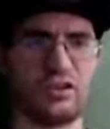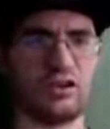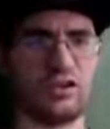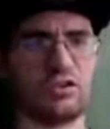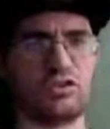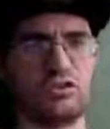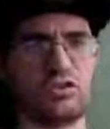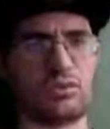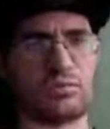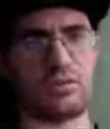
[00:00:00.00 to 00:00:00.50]

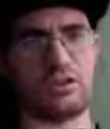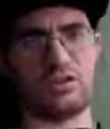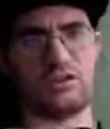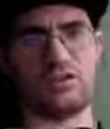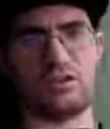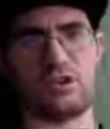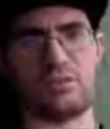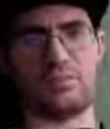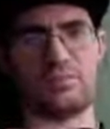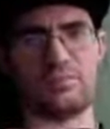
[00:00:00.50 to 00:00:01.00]
There are so
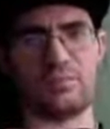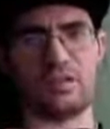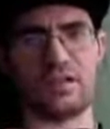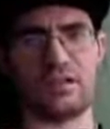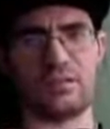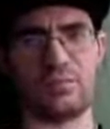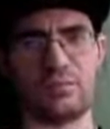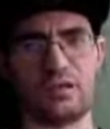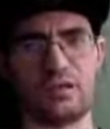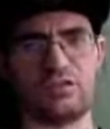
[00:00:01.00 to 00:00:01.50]
much how
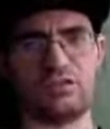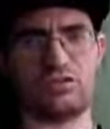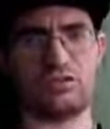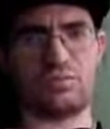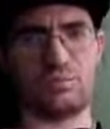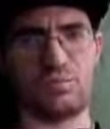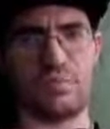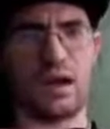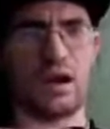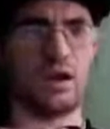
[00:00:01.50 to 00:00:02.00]

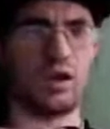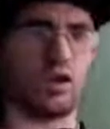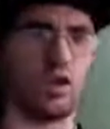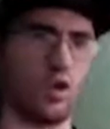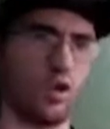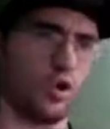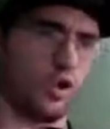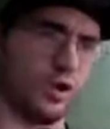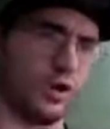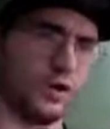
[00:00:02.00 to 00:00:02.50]
much
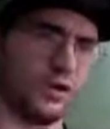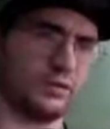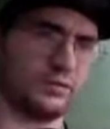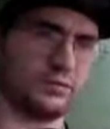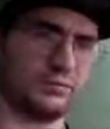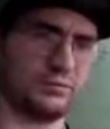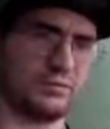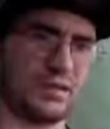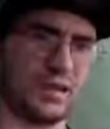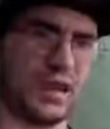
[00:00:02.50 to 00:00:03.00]
metalcore